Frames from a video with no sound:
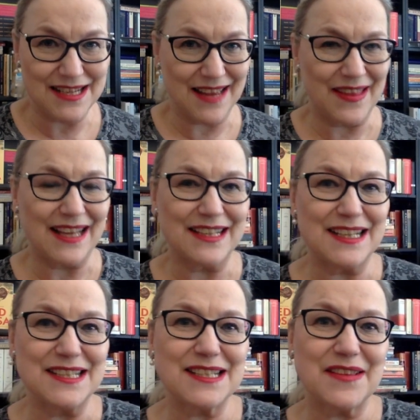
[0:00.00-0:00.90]
And that
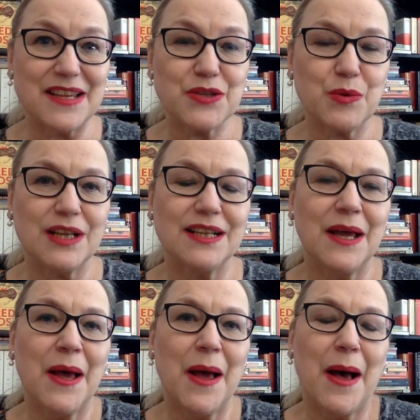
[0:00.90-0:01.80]
is this one,
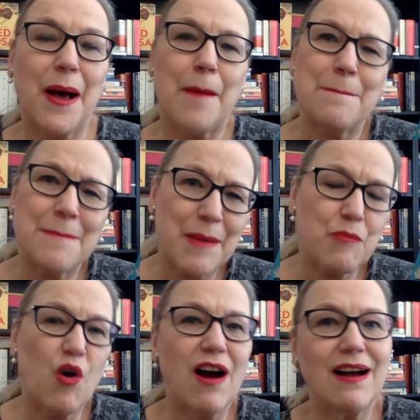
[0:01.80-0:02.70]

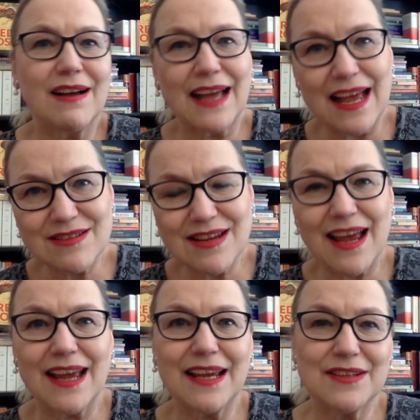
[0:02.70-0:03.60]
memoir
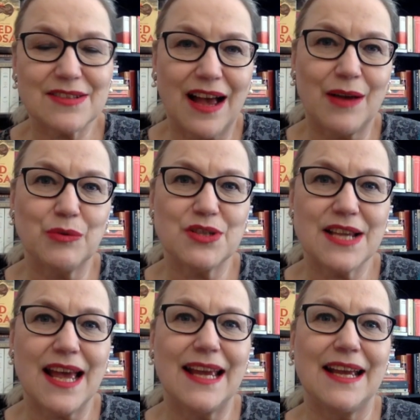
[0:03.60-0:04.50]
essays, I would
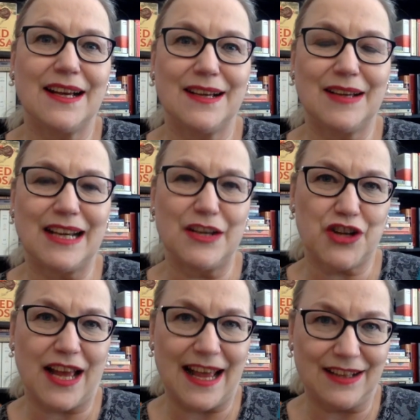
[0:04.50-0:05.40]
say,
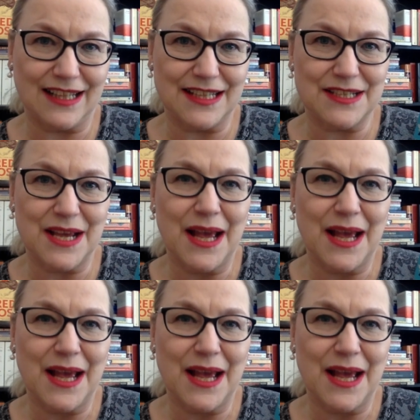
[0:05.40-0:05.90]
Alicia Elliott,